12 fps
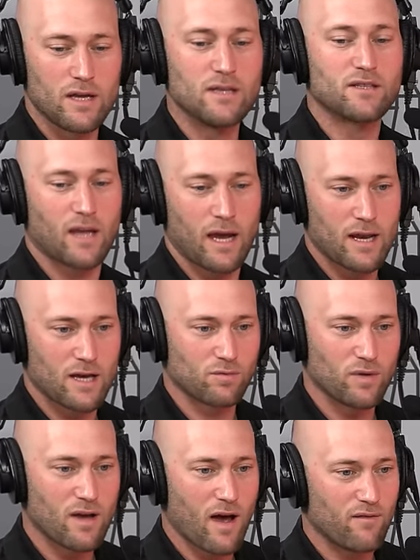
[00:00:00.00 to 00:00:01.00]
insight as
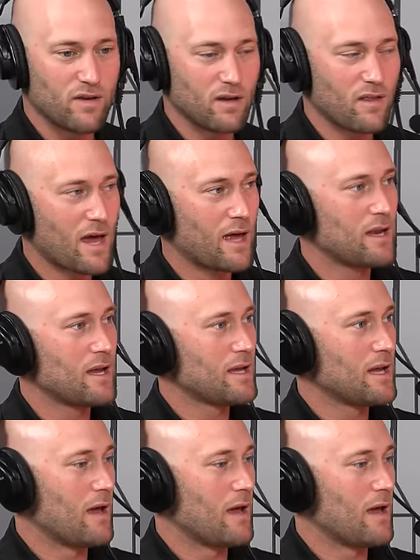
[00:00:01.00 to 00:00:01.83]
we dive into that.